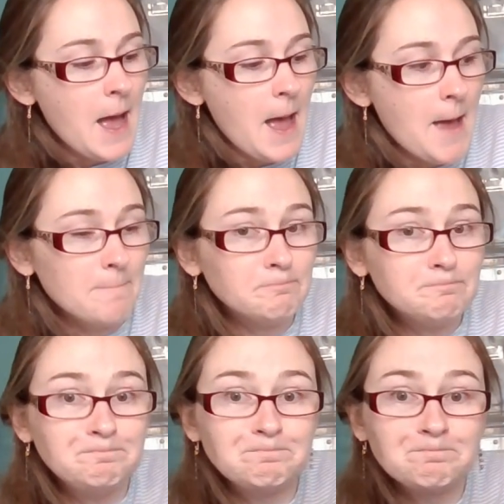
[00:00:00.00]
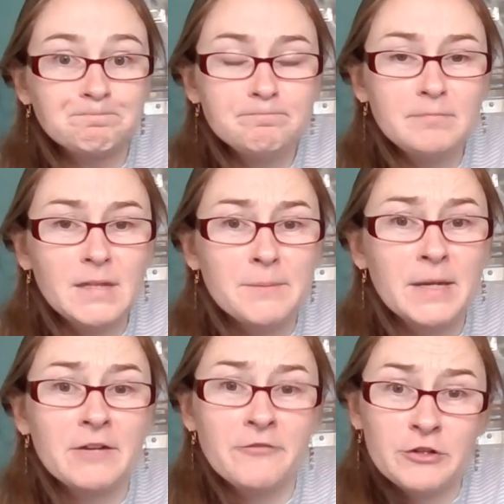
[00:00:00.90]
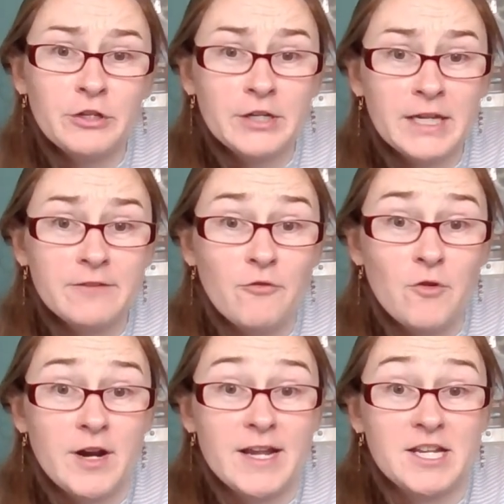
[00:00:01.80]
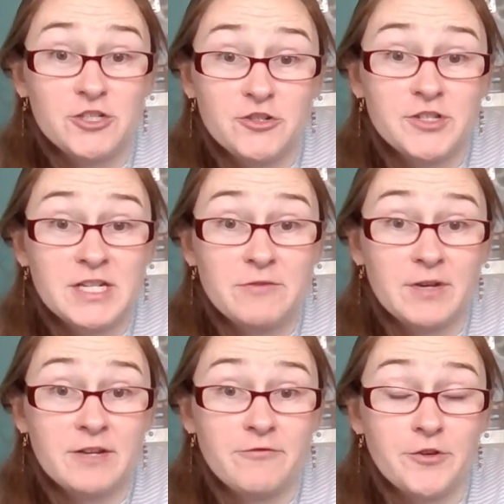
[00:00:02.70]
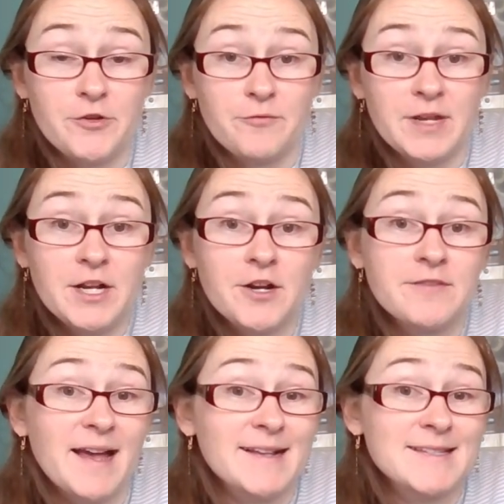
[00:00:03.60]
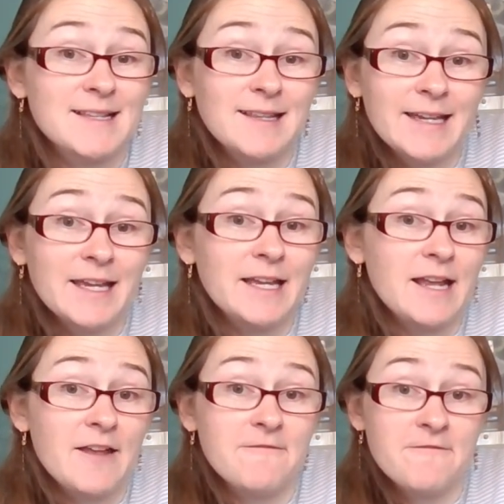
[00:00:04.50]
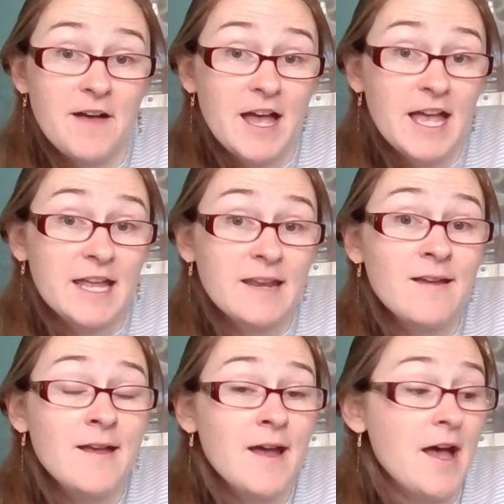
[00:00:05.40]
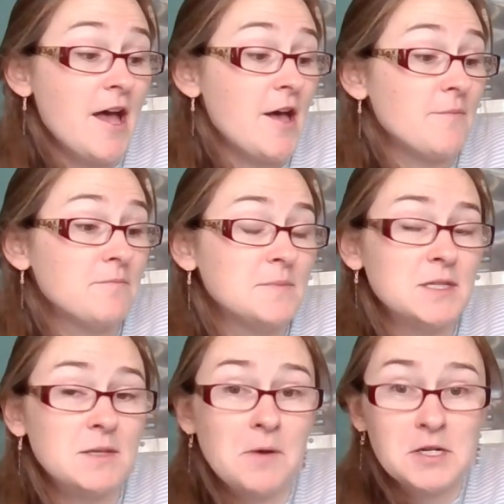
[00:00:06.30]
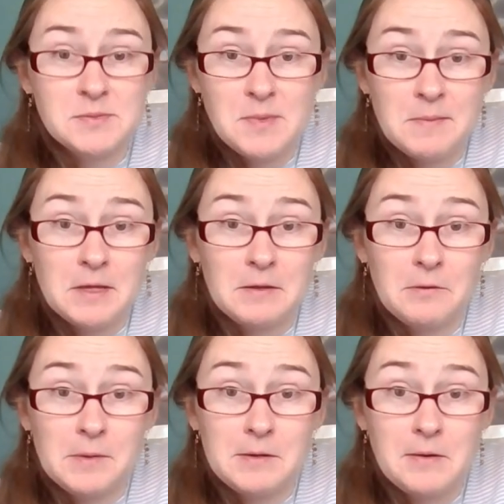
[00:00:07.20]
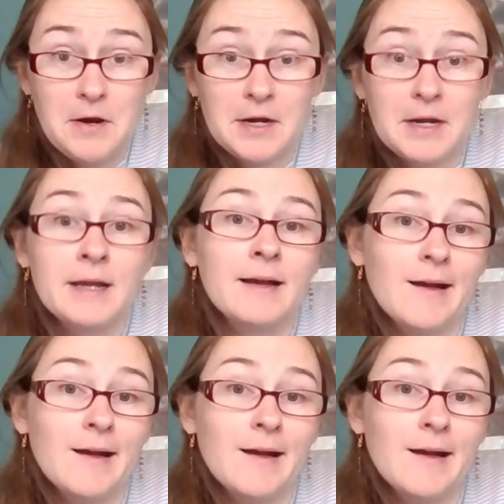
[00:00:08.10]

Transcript: But if you're looking for an interesting read for your reader that's clean and fun, some parts might be a little bit dark.